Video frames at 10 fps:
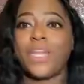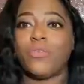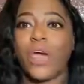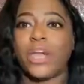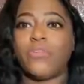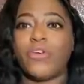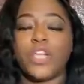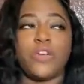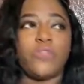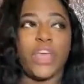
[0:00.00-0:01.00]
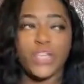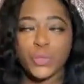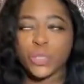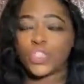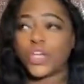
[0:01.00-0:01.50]
right in front of your face,
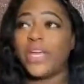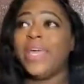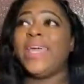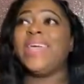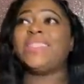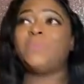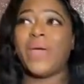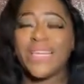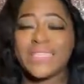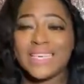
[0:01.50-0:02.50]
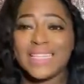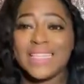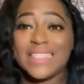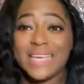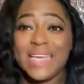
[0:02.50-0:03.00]
Winter. He's
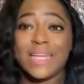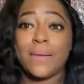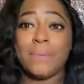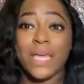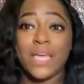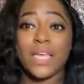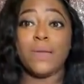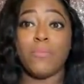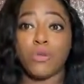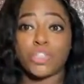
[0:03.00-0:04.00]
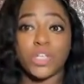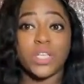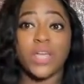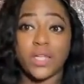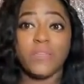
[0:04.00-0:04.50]
basically sitting there being
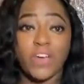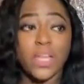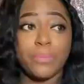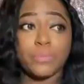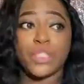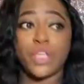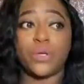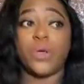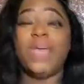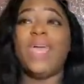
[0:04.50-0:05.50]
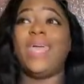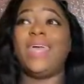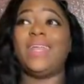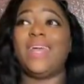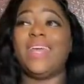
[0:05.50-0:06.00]
emotionally unavailable to you,
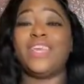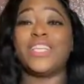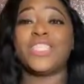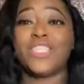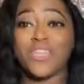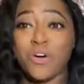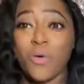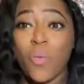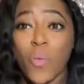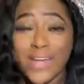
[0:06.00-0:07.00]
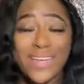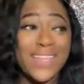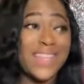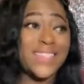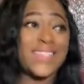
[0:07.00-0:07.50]
and you're still
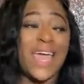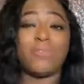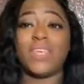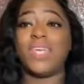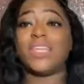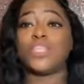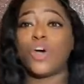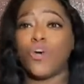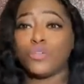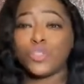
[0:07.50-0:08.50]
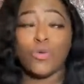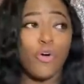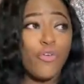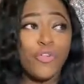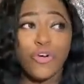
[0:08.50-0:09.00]
wanting this after he done told you
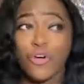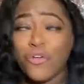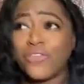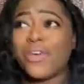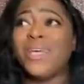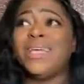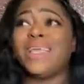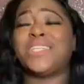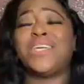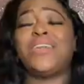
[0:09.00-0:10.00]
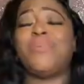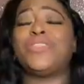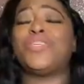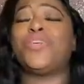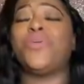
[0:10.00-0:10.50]
over and over that you're number
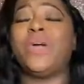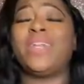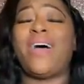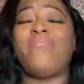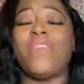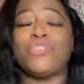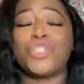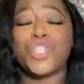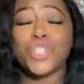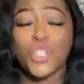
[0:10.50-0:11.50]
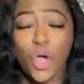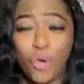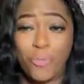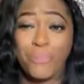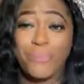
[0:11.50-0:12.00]
2. And I felt
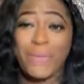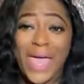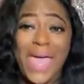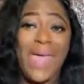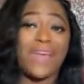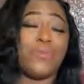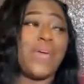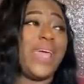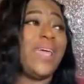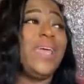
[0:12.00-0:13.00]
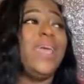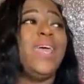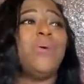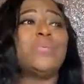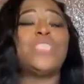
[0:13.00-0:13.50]
so bad, okay?
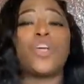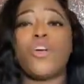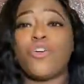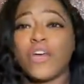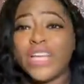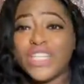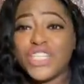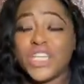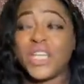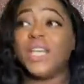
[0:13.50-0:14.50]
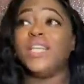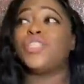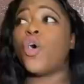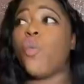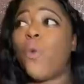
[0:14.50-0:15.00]
It was cringy
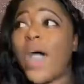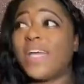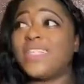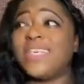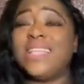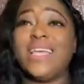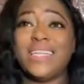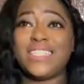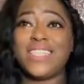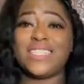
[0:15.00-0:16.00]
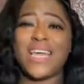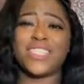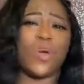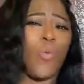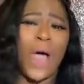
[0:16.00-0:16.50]
to watch. And then she's like,
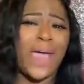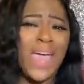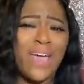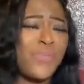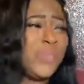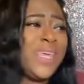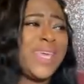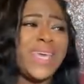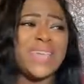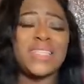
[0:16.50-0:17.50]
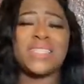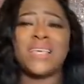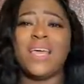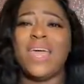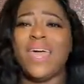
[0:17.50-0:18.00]
so why haven't we kissed?
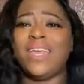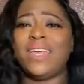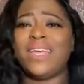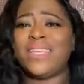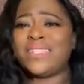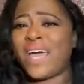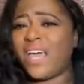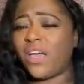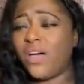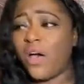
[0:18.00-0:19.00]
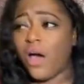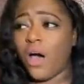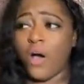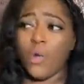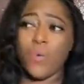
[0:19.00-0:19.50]
And he's like,
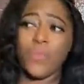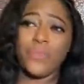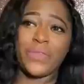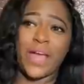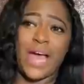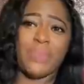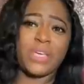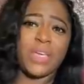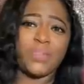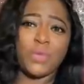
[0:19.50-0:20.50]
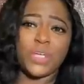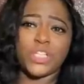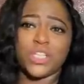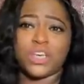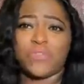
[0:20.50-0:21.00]
oh, I'm gonna give you what
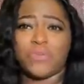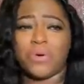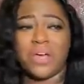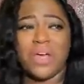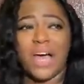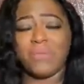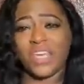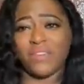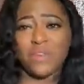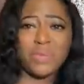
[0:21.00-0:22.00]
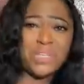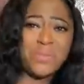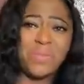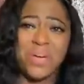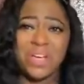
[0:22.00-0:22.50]
you're looking for. I'm gonna give you what you
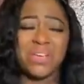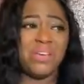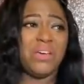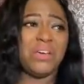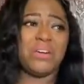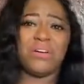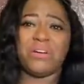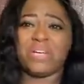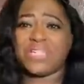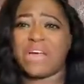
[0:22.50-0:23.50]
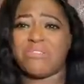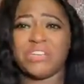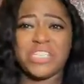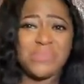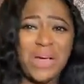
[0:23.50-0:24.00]
want because I can
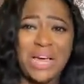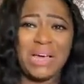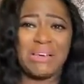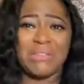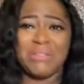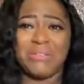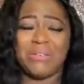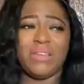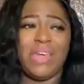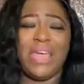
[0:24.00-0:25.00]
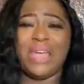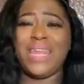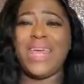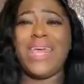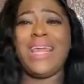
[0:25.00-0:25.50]
read your mind. And then
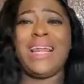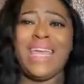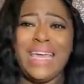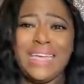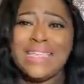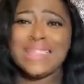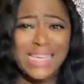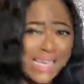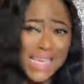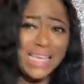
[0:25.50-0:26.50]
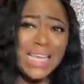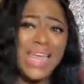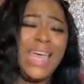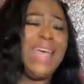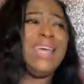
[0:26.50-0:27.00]
he leans in
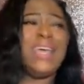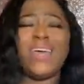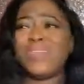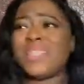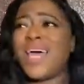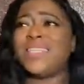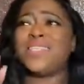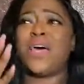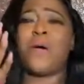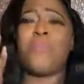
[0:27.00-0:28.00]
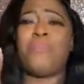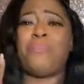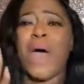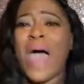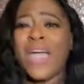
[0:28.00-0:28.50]
and gives her some
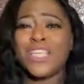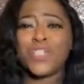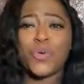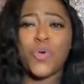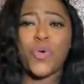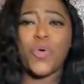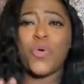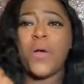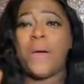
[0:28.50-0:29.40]
high school